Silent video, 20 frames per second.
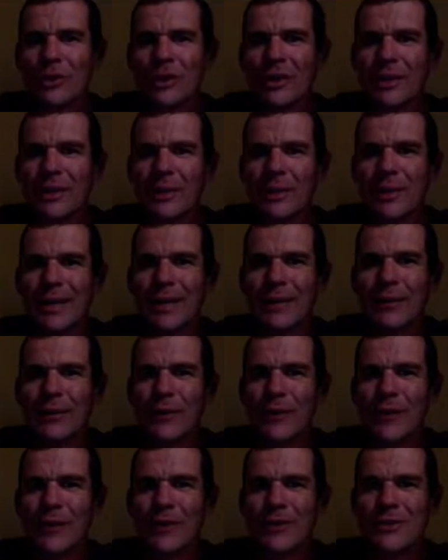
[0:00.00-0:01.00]
dinner plate
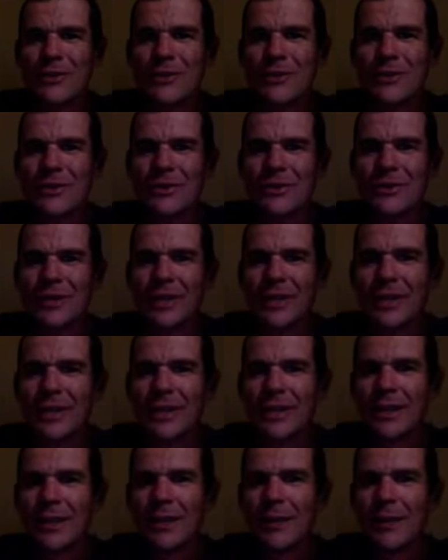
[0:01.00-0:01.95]
functional cassette.